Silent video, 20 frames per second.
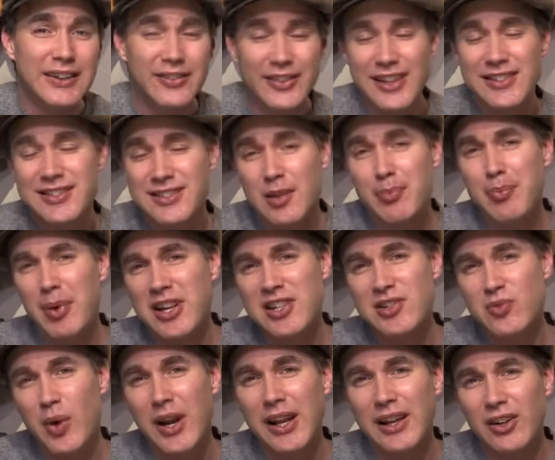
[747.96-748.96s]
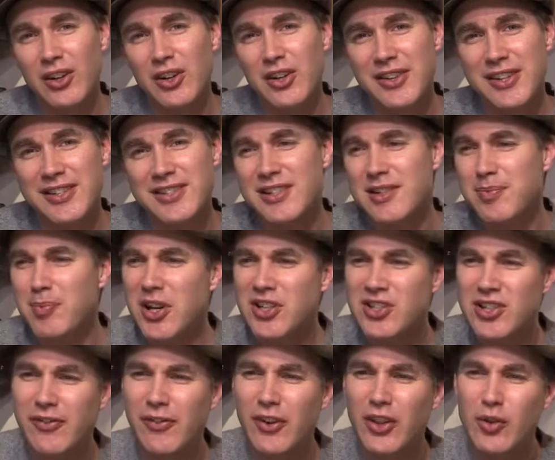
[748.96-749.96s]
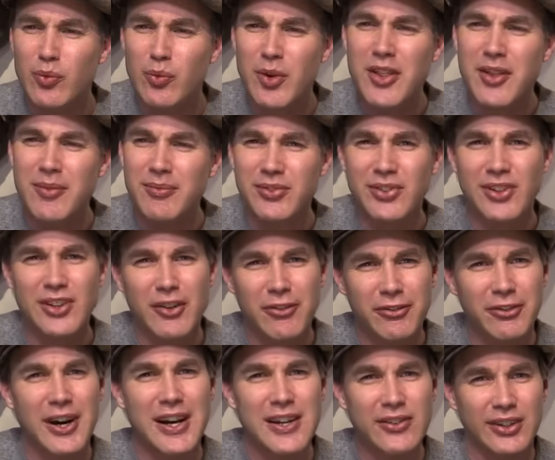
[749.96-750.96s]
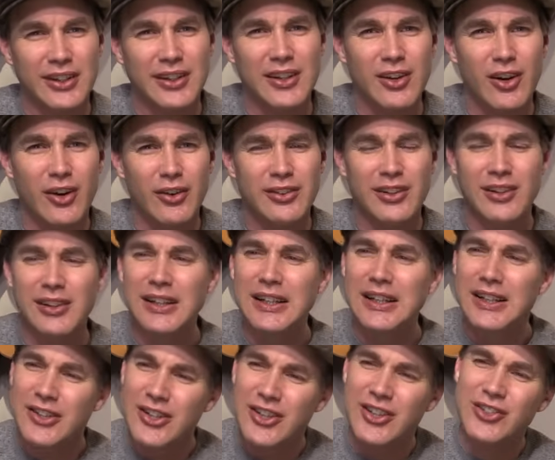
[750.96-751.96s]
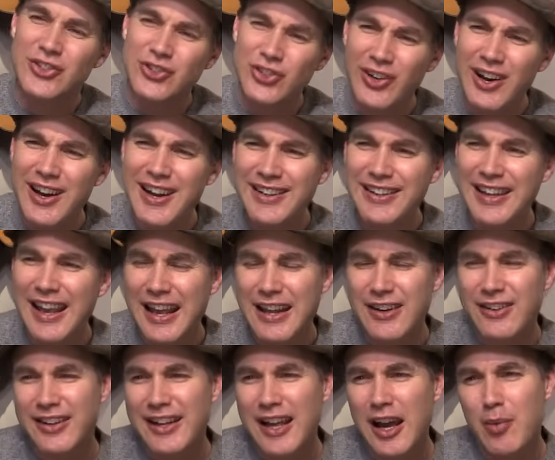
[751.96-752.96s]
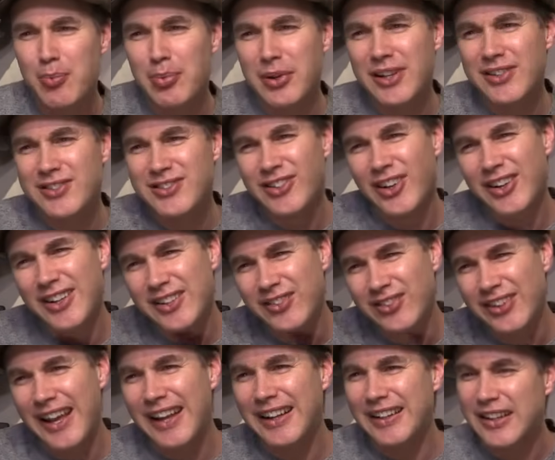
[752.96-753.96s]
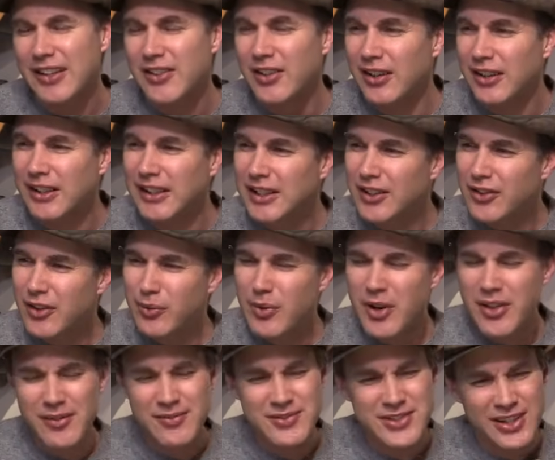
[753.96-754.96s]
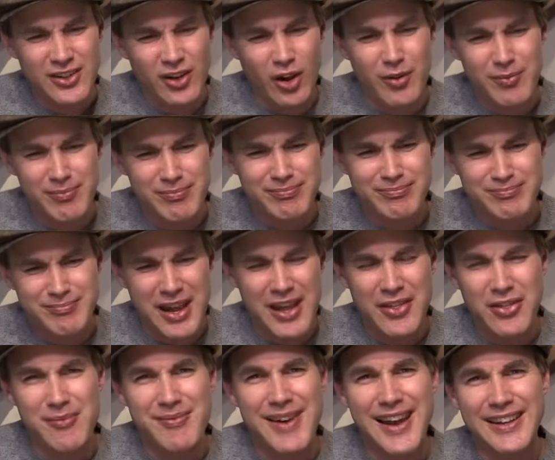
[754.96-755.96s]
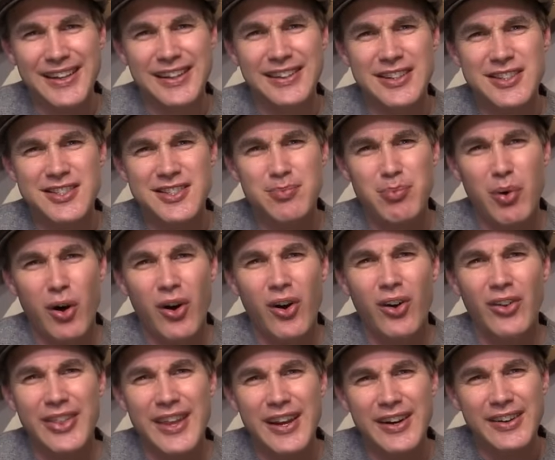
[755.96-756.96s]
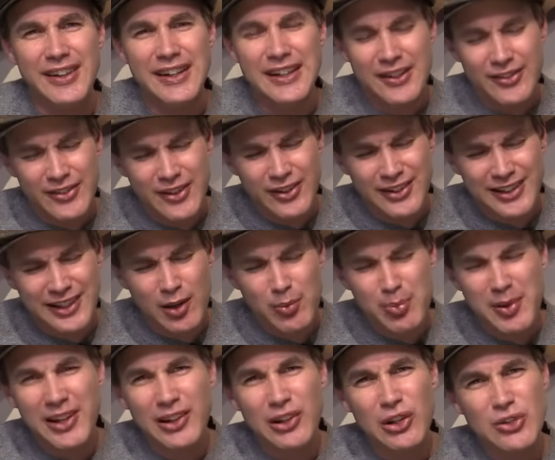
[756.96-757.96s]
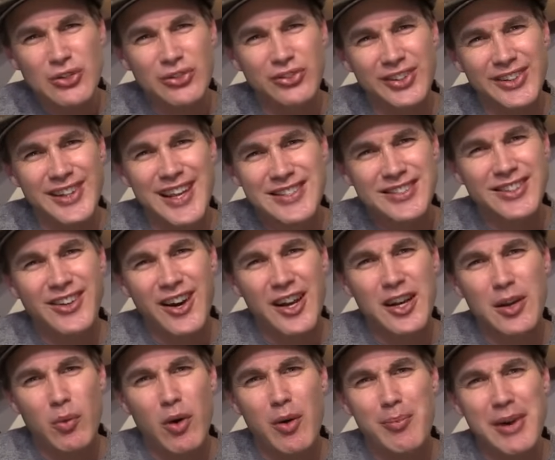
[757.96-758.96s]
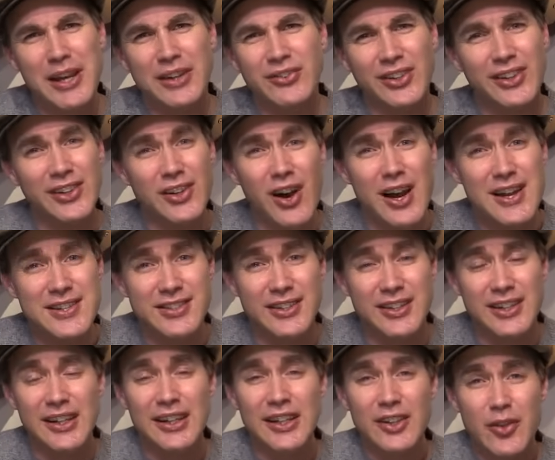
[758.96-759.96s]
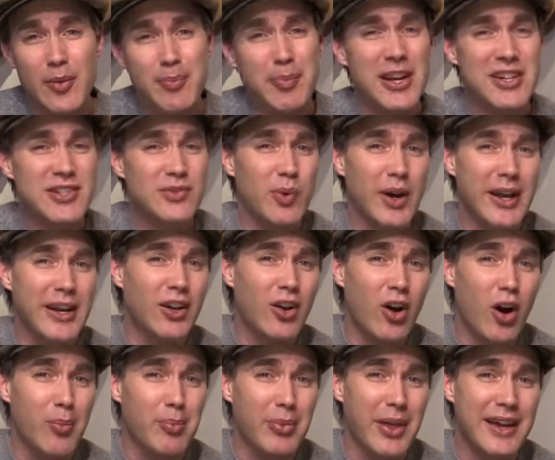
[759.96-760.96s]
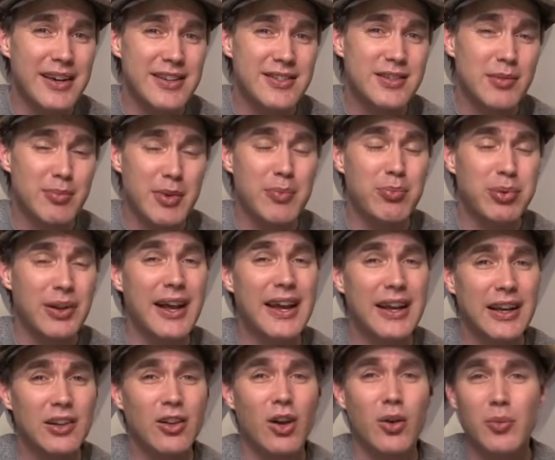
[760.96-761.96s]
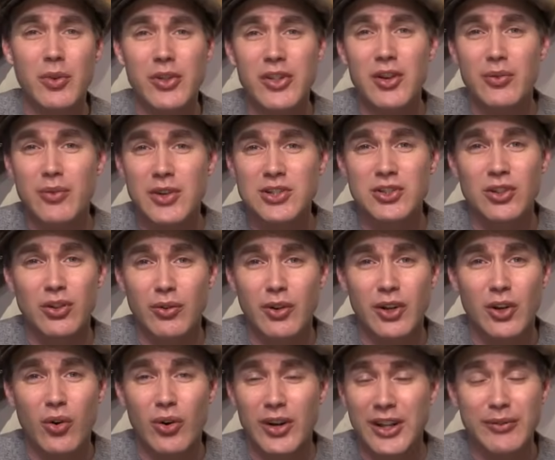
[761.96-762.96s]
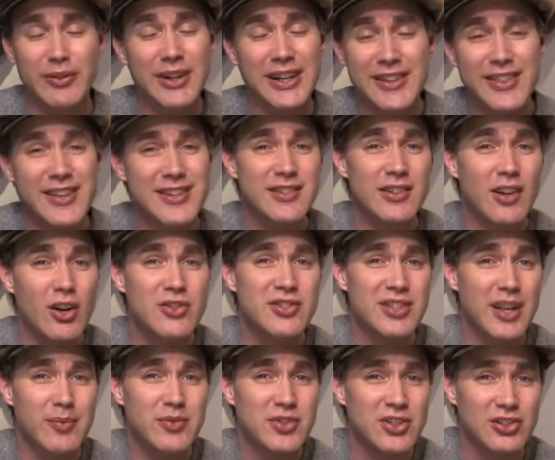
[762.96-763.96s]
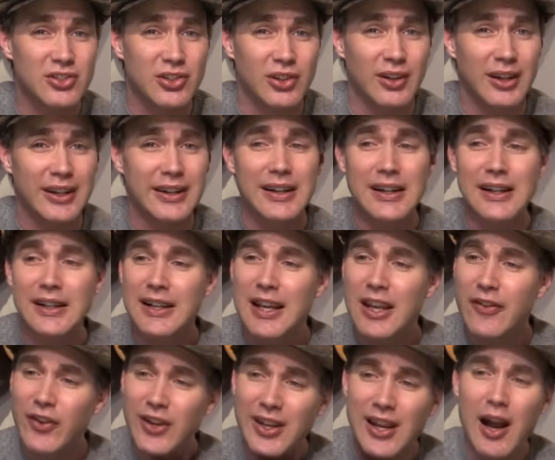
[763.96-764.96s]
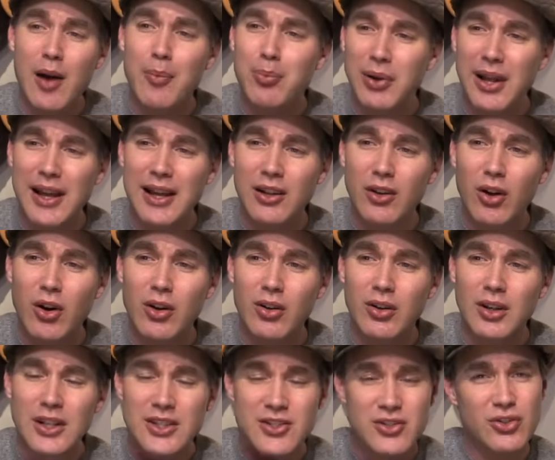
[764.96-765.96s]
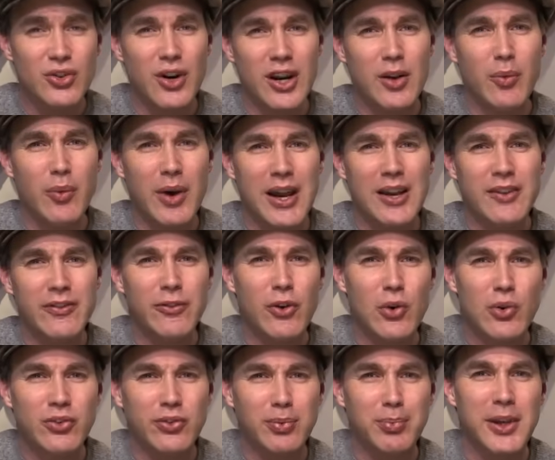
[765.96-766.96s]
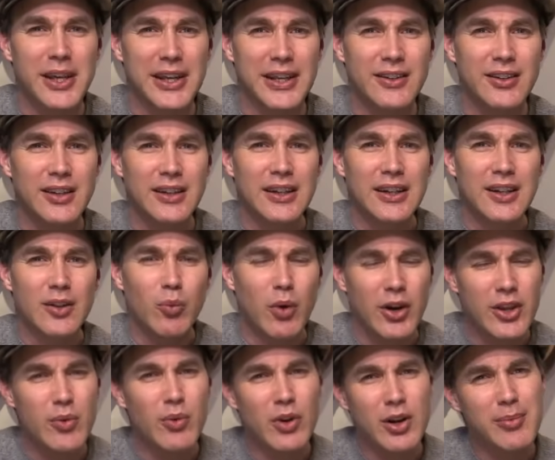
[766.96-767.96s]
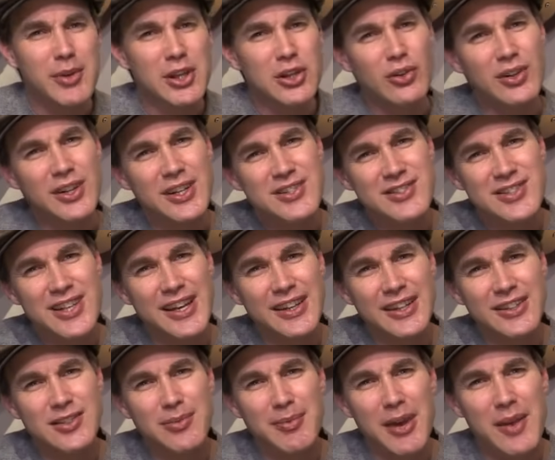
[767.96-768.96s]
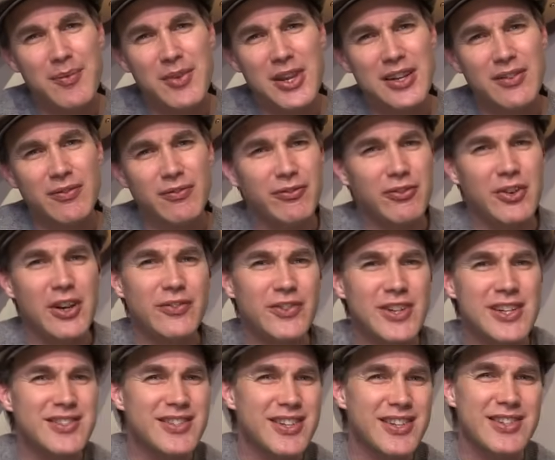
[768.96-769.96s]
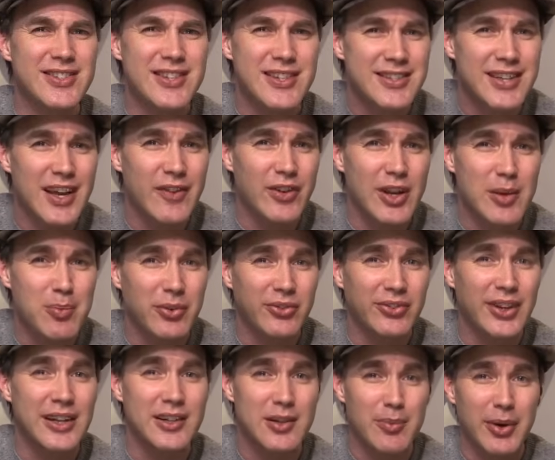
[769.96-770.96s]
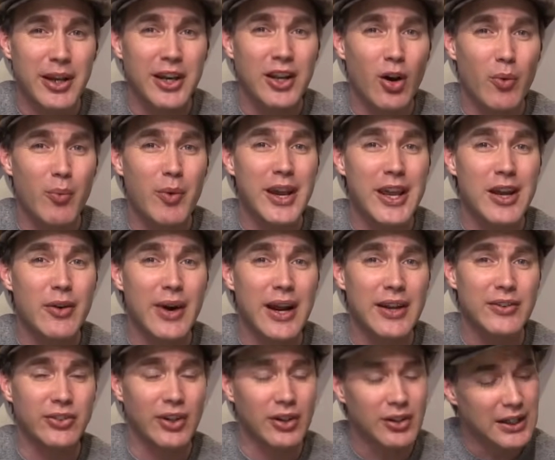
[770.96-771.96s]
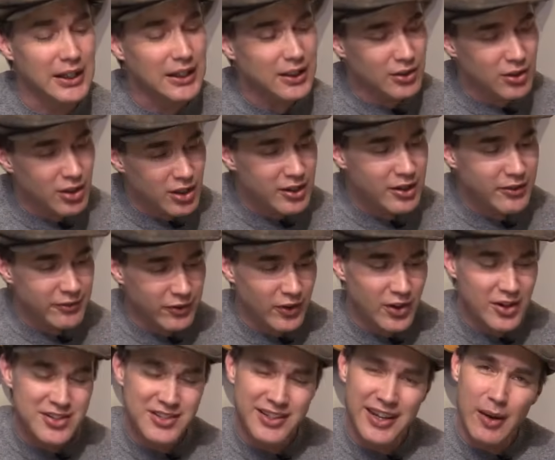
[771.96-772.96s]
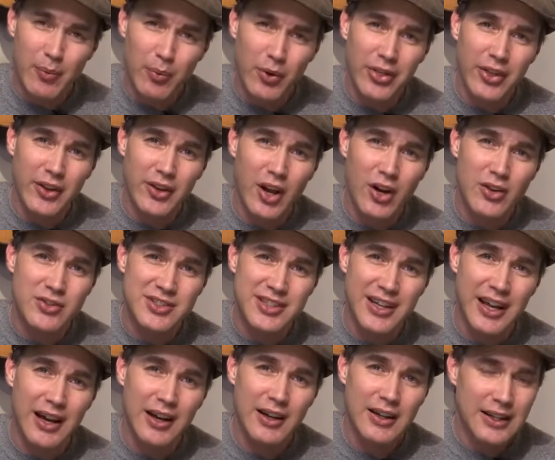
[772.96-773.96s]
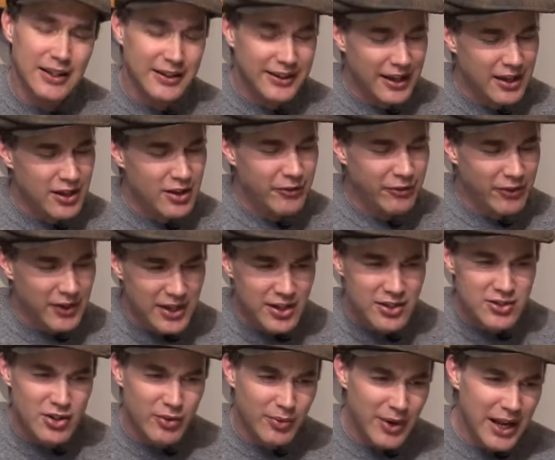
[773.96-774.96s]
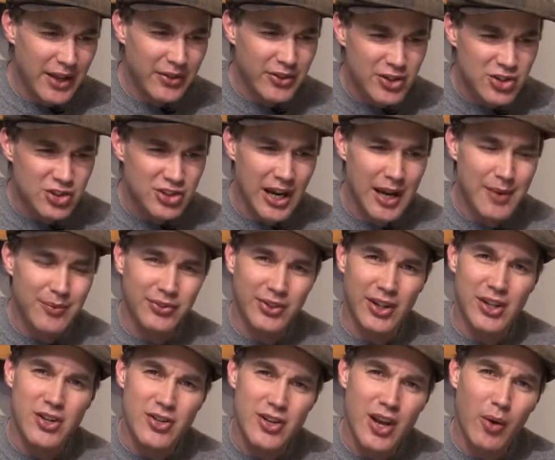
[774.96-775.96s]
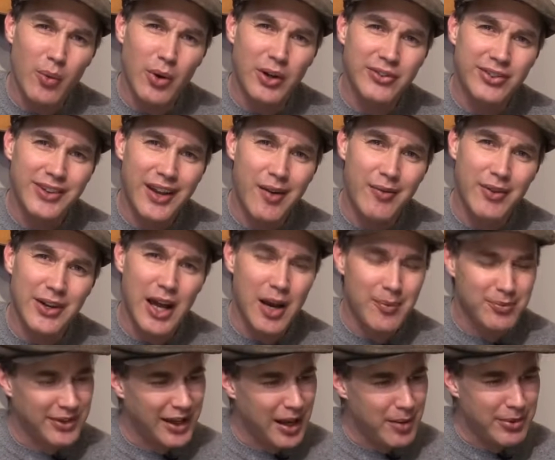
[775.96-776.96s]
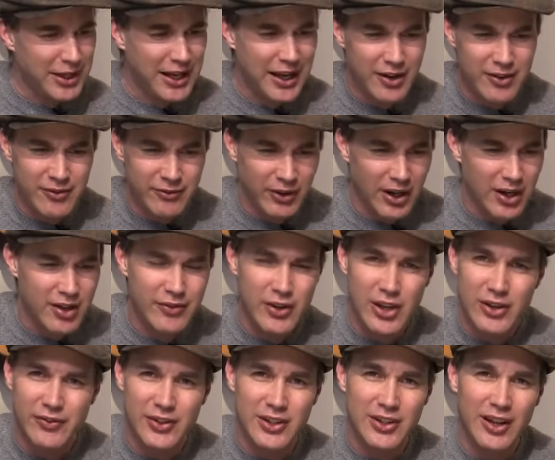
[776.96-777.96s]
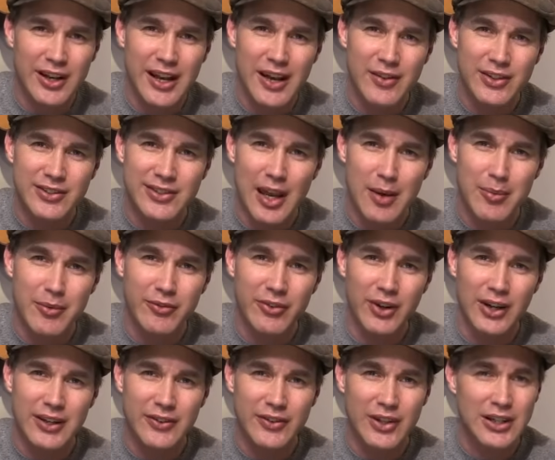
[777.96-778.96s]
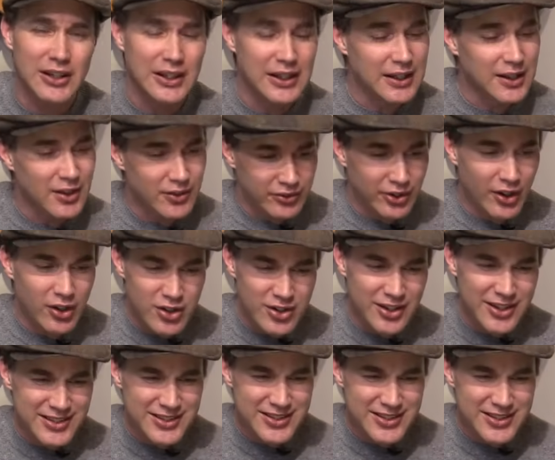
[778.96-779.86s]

that's the best way to learn this, especially for the rhythms and the phrasing. You know, you can try and count it out, but it's not exactly the rhythms are not mathematically spot on. They're a little bit loose, and that's kind of what makes it nice, and the best way to cop that is to be playing along with the original recording. Really, there's no substitute. And if you can't play along straight away at full speed, what you want to be doing is setting it to maybe 50, 60, 70%, depending on where you're at. So learn it first, get what the notes are, get your fingers around the shape so you know what's coming up, tab it out in front of you if you don't have a tab in front of you, so you can